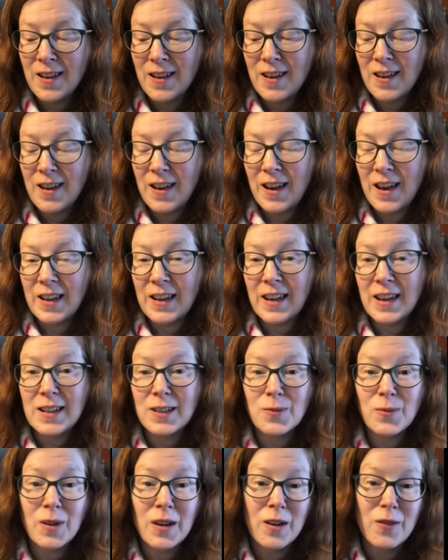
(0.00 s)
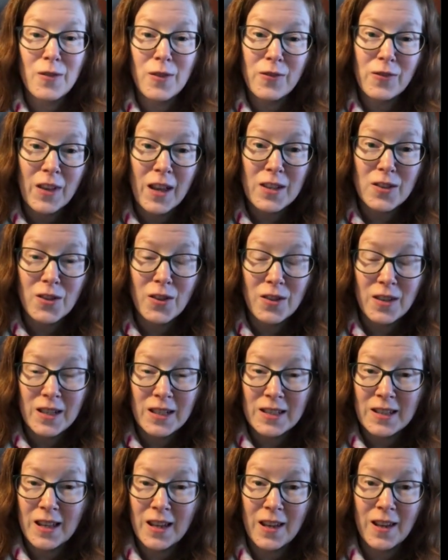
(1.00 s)
I guess when I reflect on these
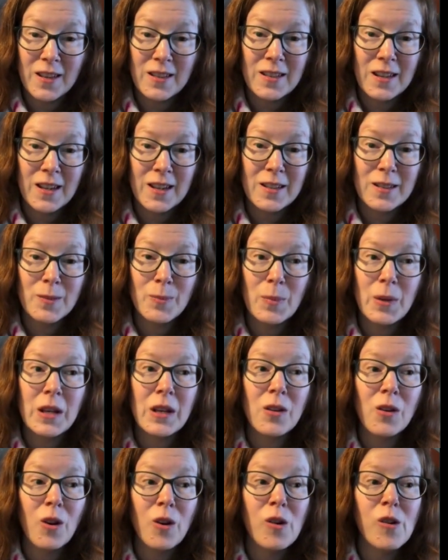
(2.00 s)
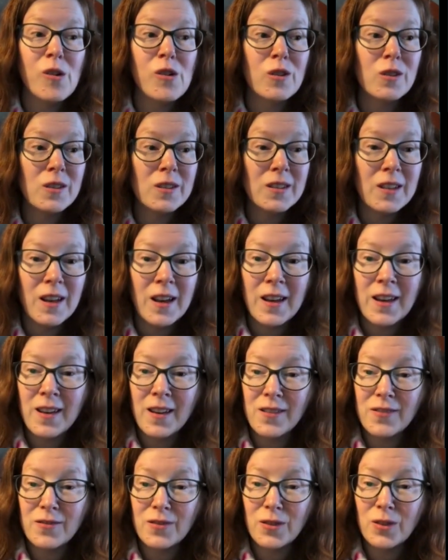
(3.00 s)
things, it's because I
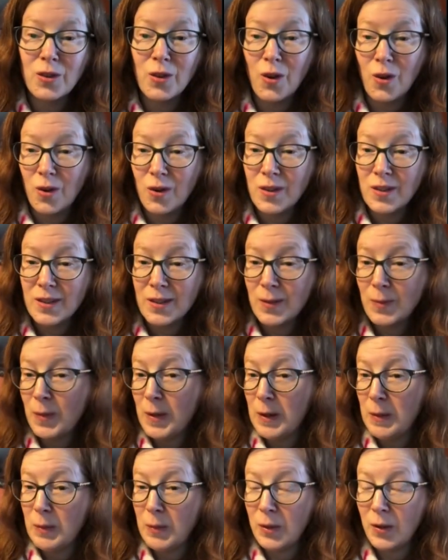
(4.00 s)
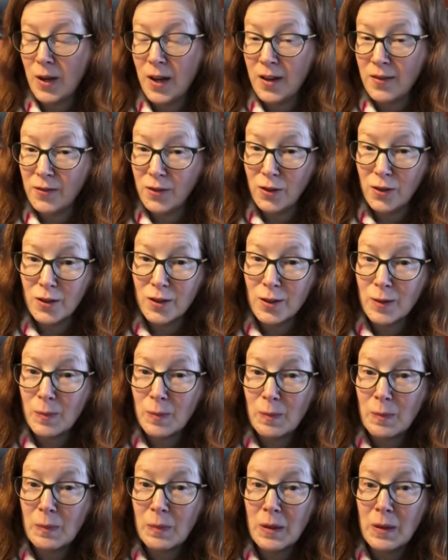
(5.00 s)
have lost people. I've lost
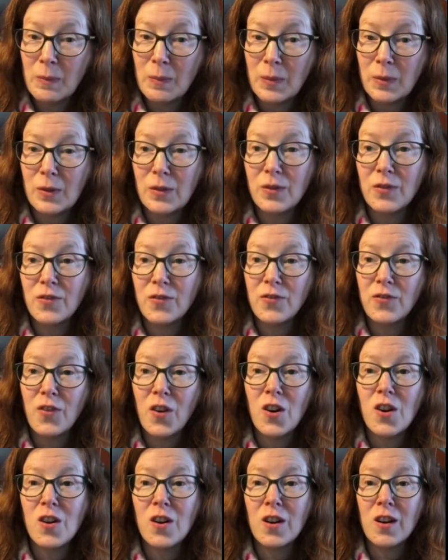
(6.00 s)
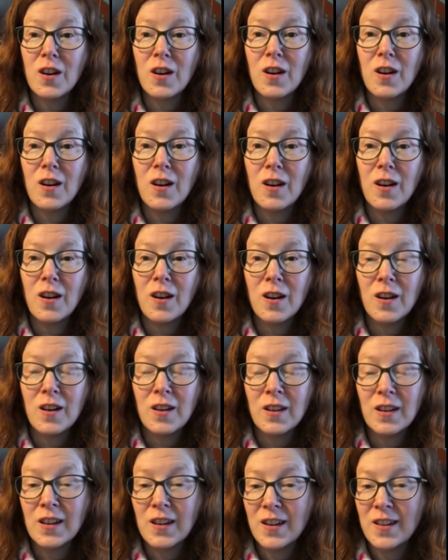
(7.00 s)
people far
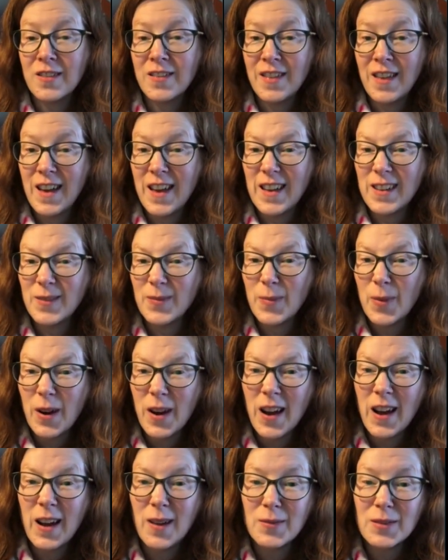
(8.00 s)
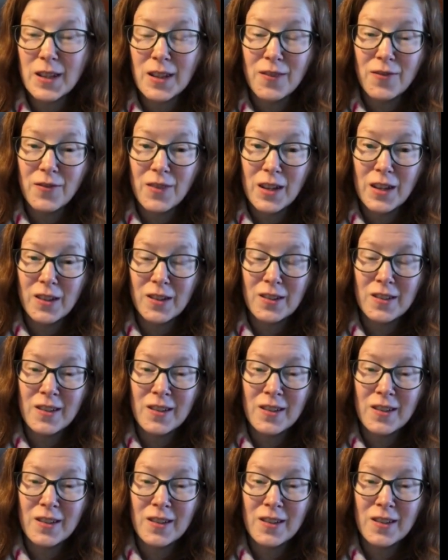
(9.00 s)
earlier than perhaps I feel